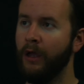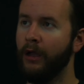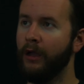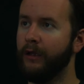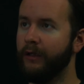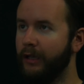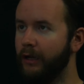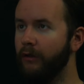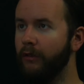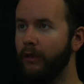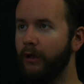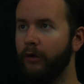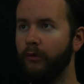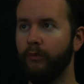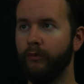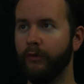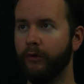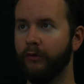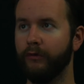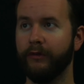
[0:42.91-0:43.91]
Here though,
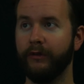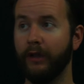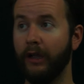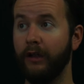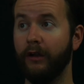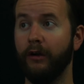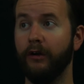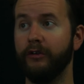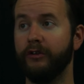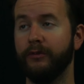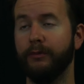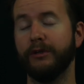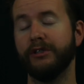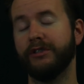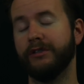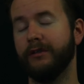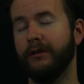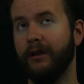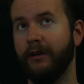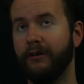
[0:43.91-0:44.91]
there
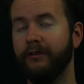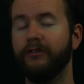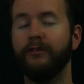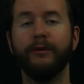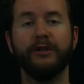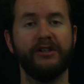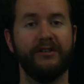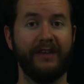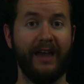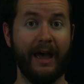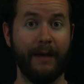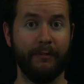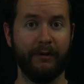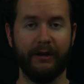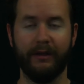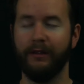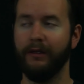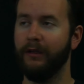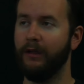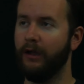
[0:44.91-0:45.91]
isn't too much that's
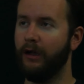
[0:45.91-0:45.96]
happening.